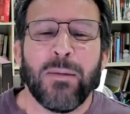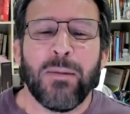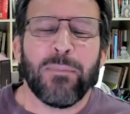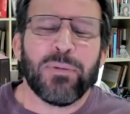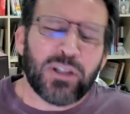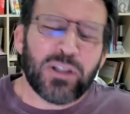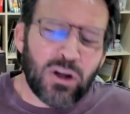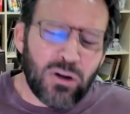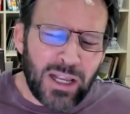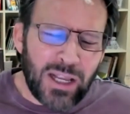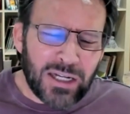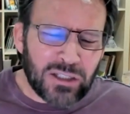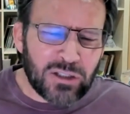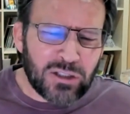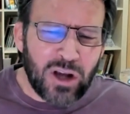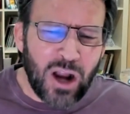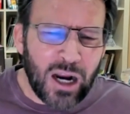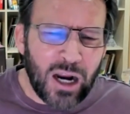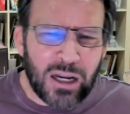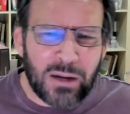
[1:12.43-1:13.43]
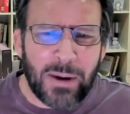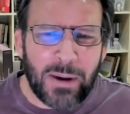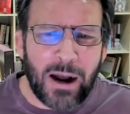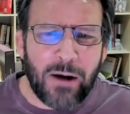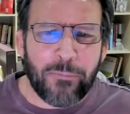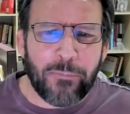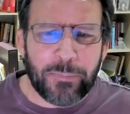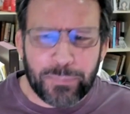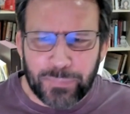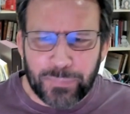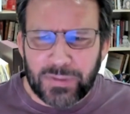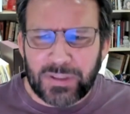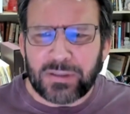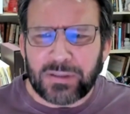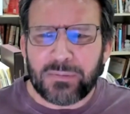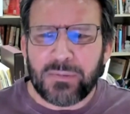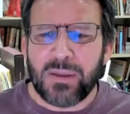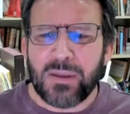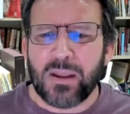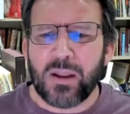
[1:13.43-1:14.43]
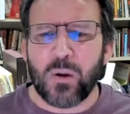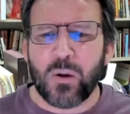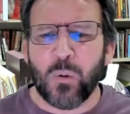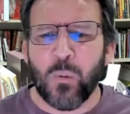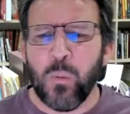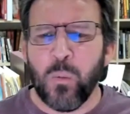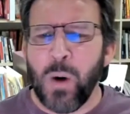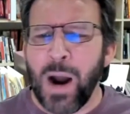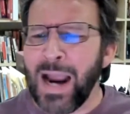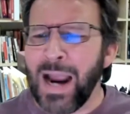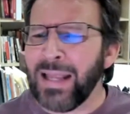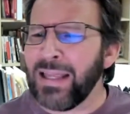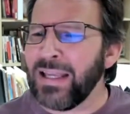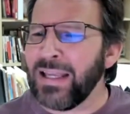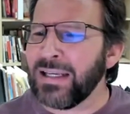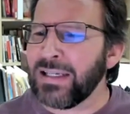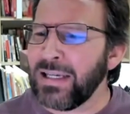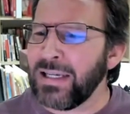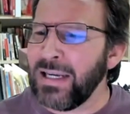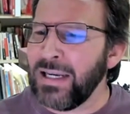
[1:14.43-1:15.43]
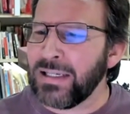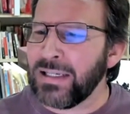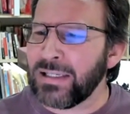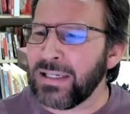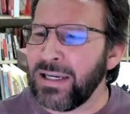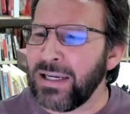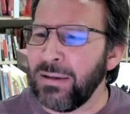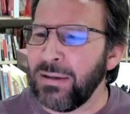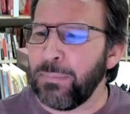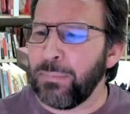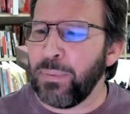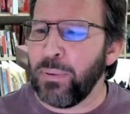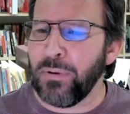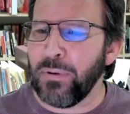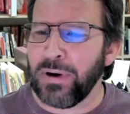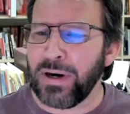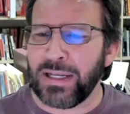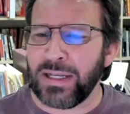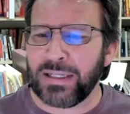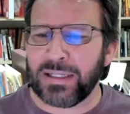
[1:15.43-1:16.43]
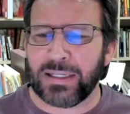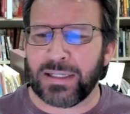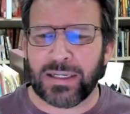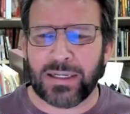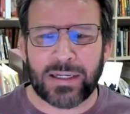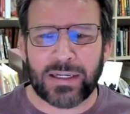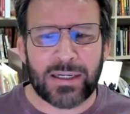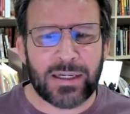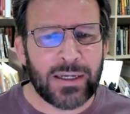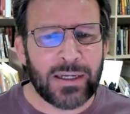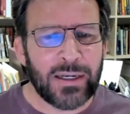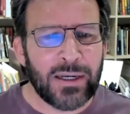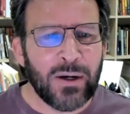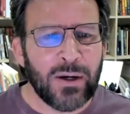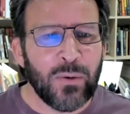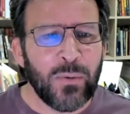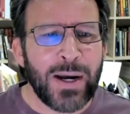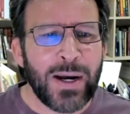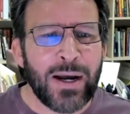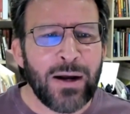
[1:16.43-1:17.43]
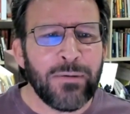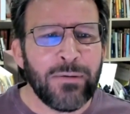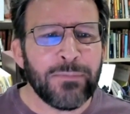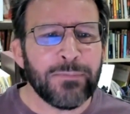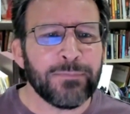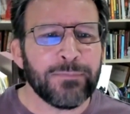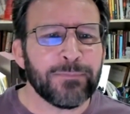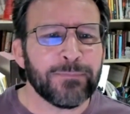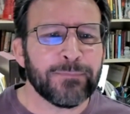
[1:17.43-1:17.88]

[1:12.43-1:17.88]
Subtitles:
But so let's talk about why this is important. Well,